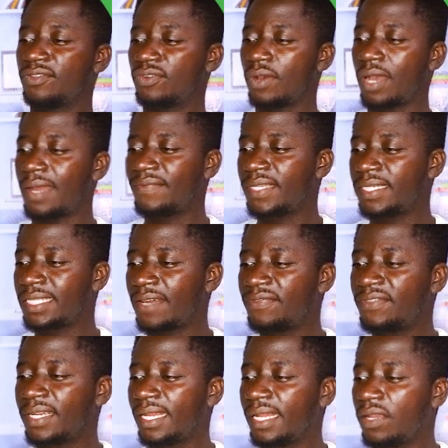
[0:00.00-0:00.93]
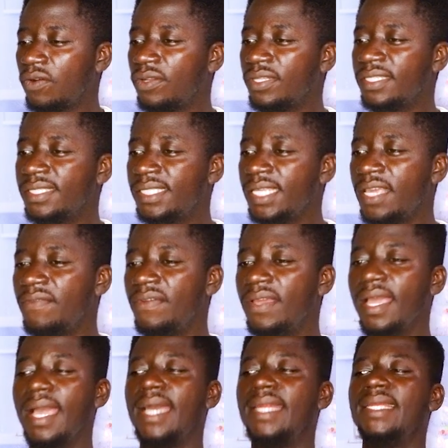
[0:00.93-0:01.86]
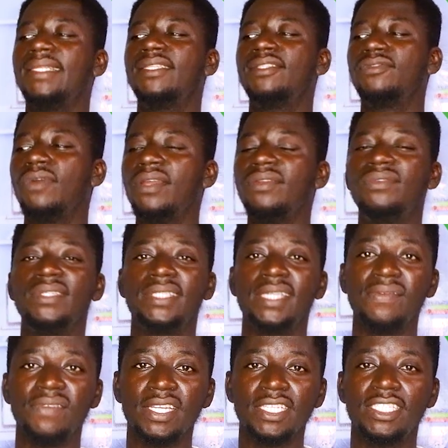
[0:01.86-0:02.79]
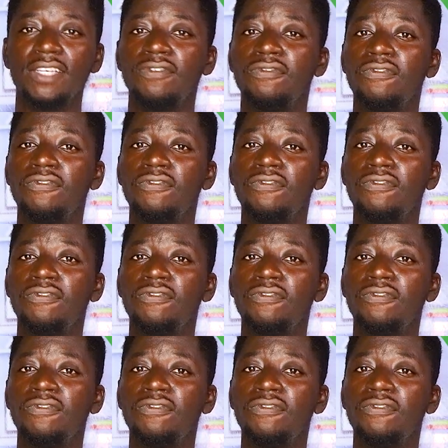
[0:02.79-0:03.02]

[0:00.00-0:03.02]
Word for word: So I just have to click on save, and it is going to save it